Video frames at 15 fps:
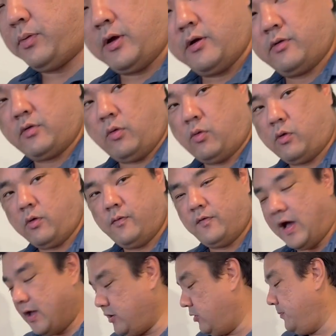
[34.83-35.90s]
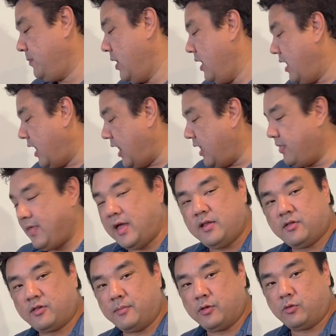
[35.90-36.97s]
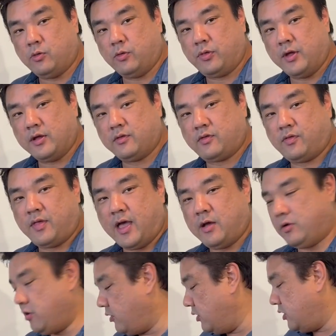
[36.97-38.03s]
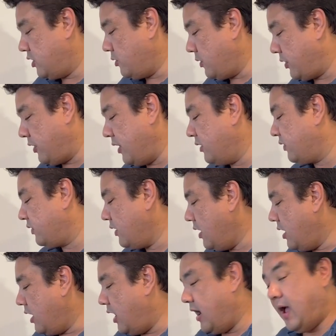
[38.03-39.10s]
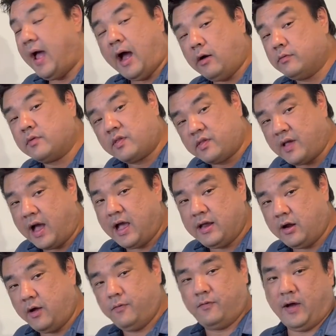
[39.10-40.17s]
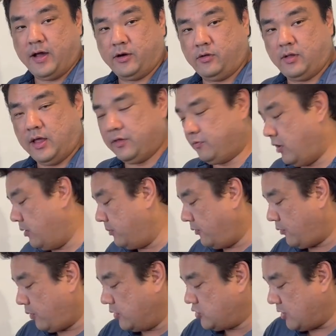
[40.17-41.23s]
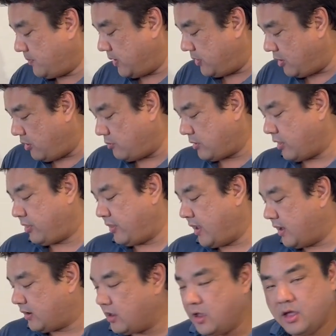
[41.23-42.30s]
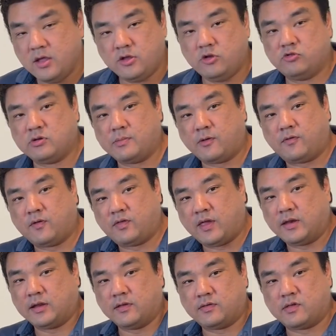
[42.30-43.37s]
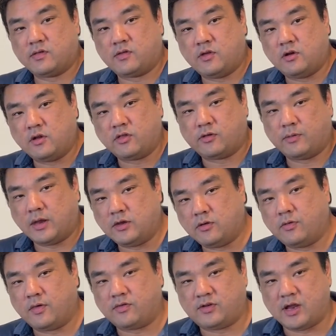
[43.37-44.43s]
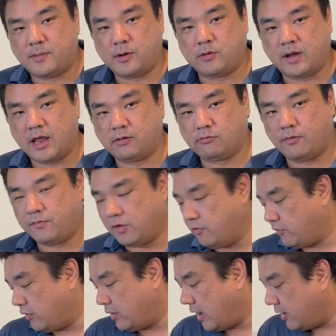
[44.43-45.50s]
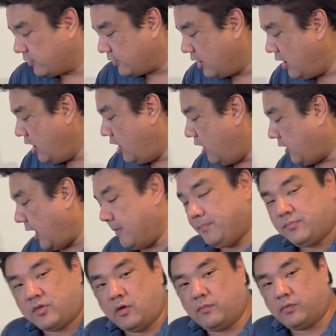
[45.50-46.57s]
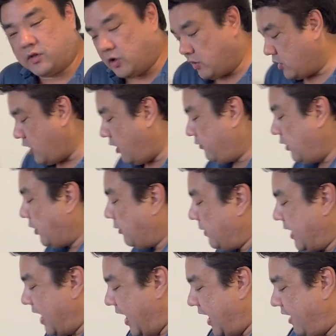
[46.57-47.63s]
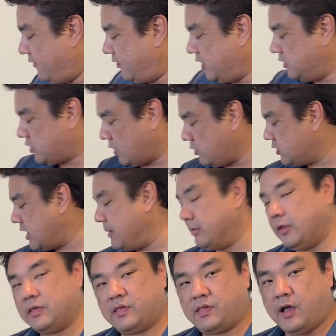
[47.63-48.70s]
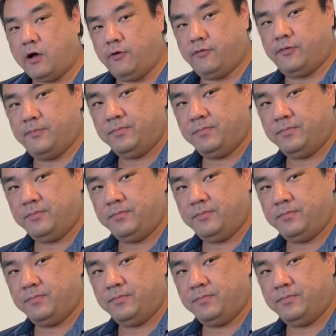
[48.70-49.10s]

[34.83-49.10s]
players or vinyl, and then some of the cool things that you can do with this outside of vinyl as well. Before we jump in, though, I want to thank U-Dreamer for sending us this unit so we can do this demo and review for you guys. Okay, so starting off with, we have the turntable itself,